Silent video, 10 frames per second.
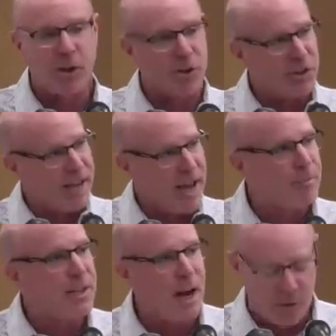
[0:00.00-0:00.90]
workers
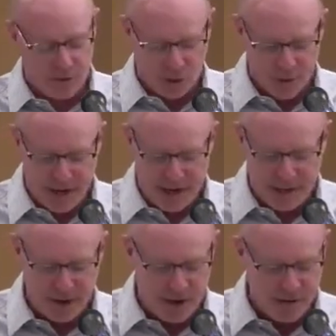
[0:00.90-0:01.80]
camped out with the
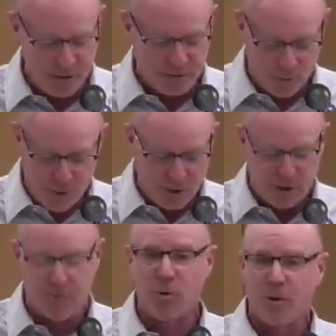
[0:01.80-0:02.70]
grain on the
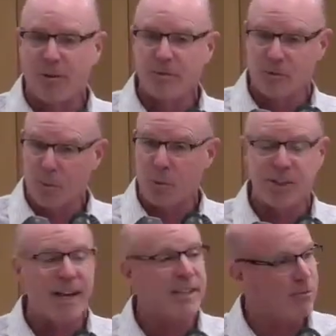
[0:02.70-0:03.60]
threshing floor, to
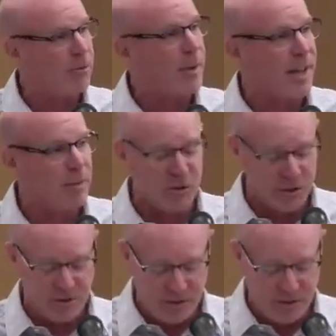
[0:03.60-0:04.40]
protect it from animals and